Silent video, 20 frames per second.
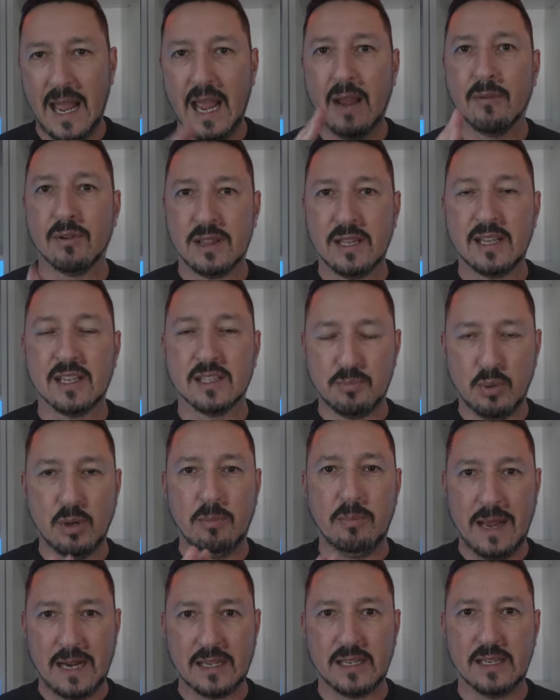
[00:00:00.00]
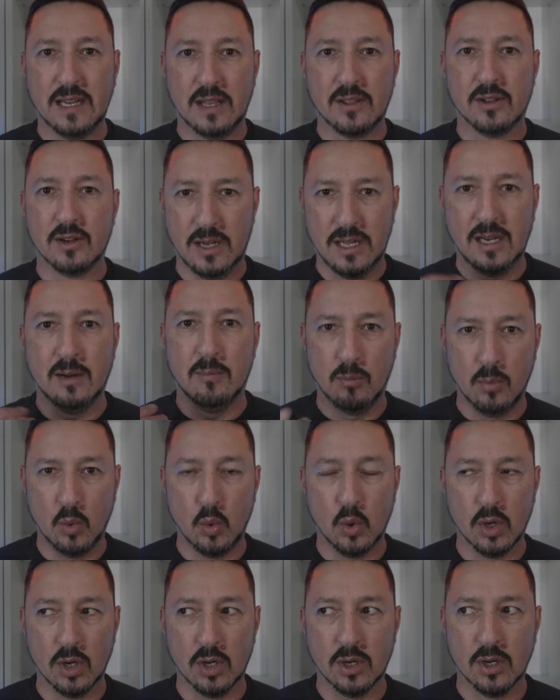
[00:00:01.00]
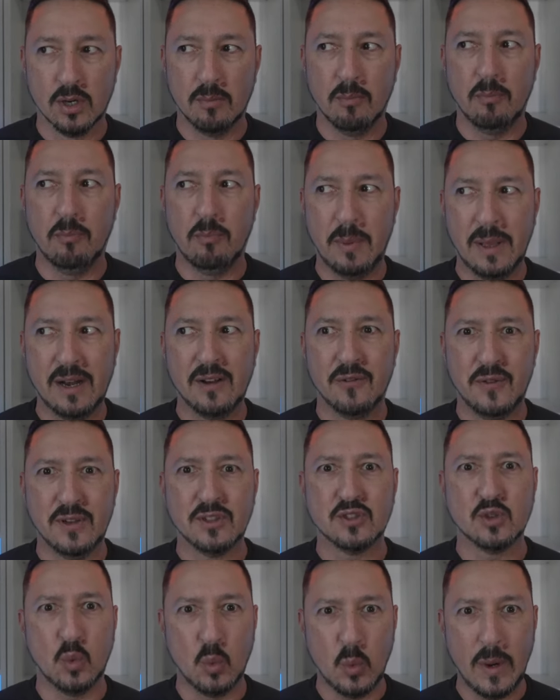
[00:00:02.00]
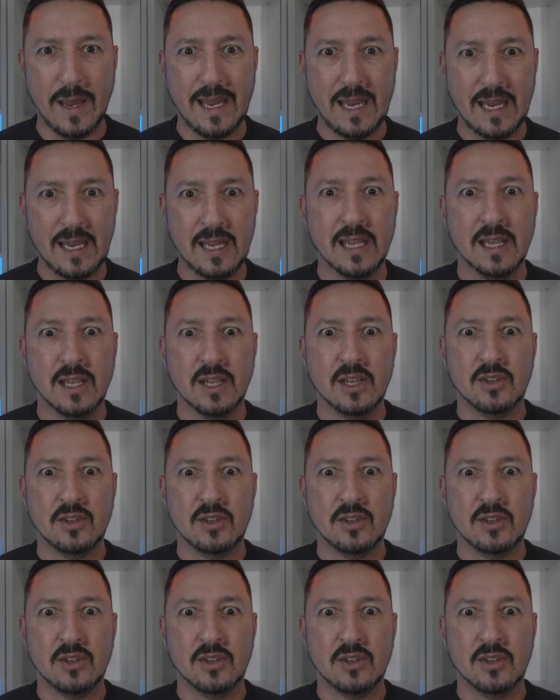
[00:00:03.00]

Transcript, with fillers: Everything is put back together in a more beneficial way